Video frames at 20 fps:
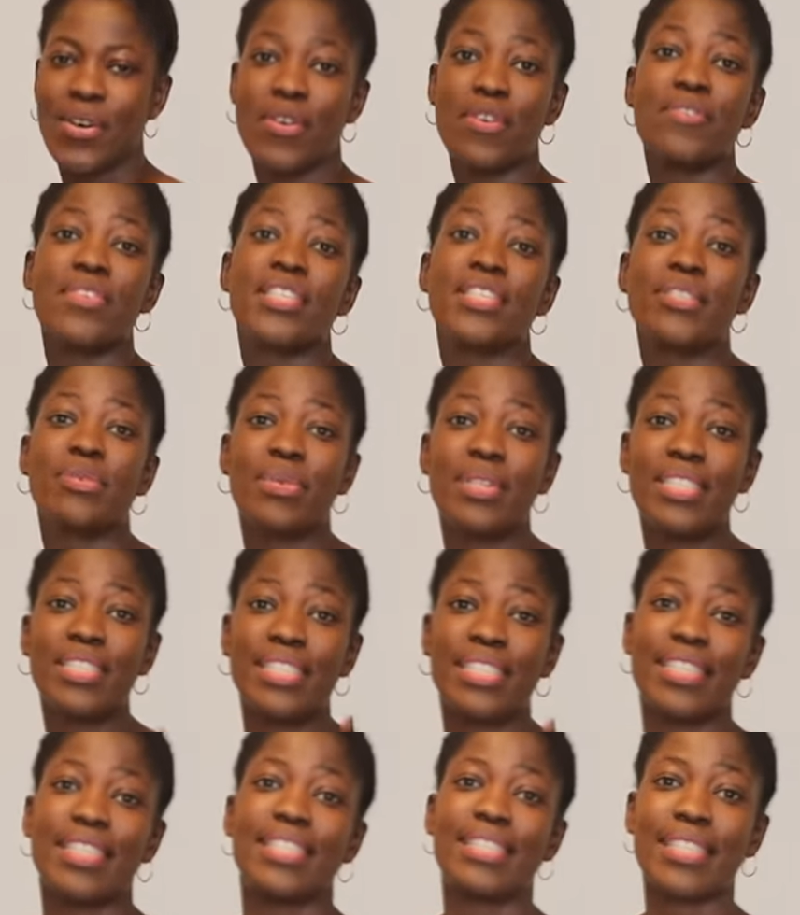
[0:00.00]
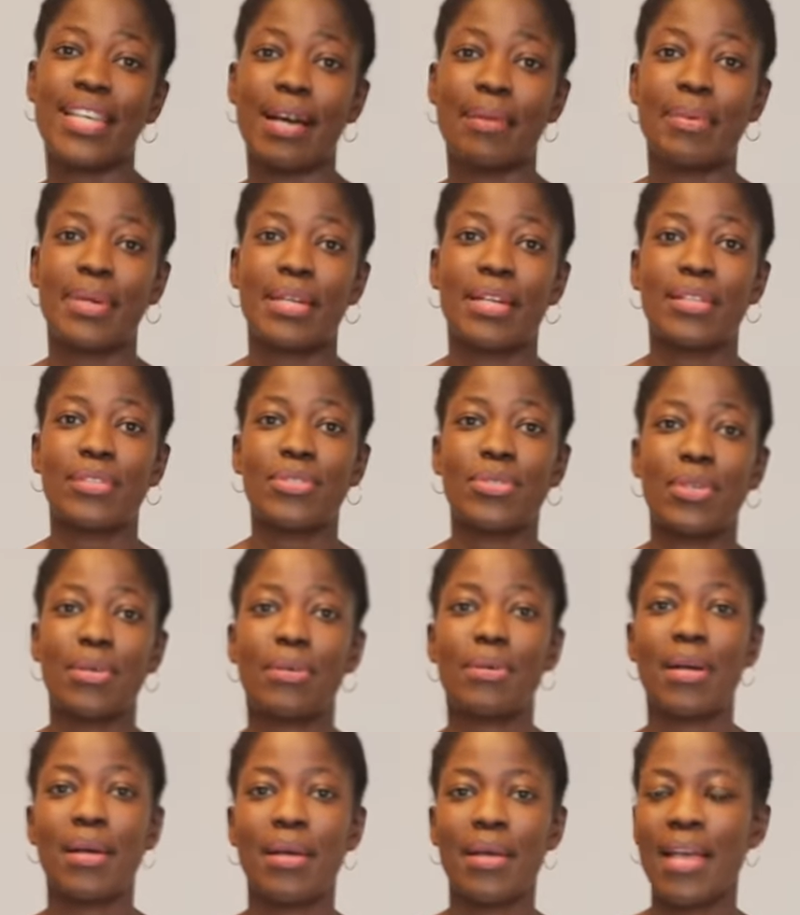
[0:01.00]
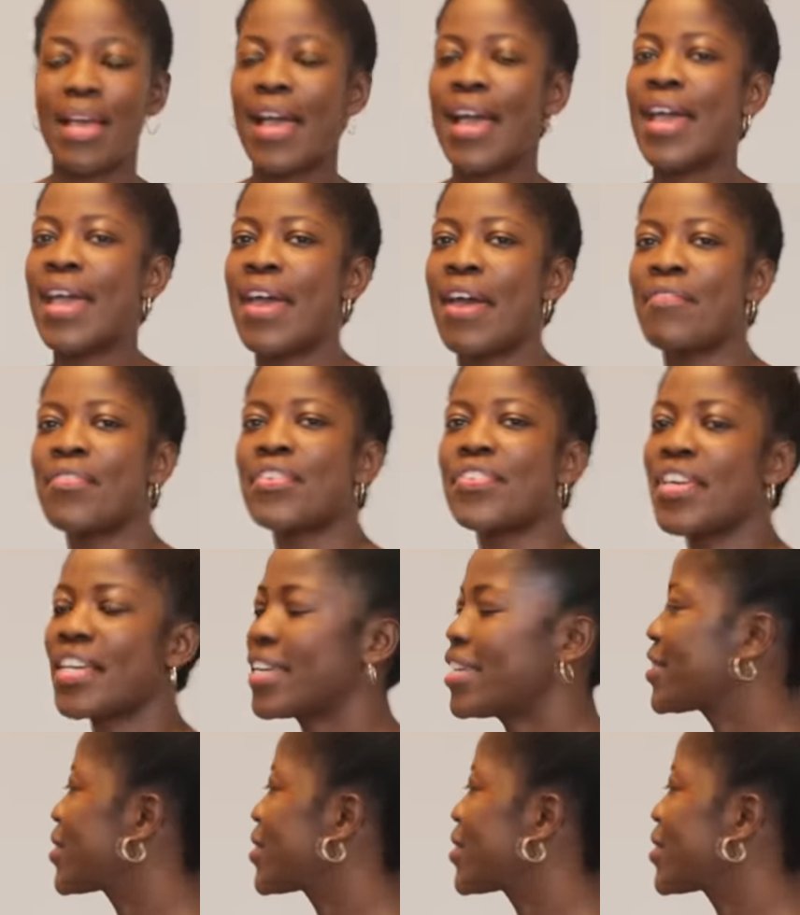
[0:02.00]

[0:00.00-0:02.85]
Obviously, you'll see this camera. Everything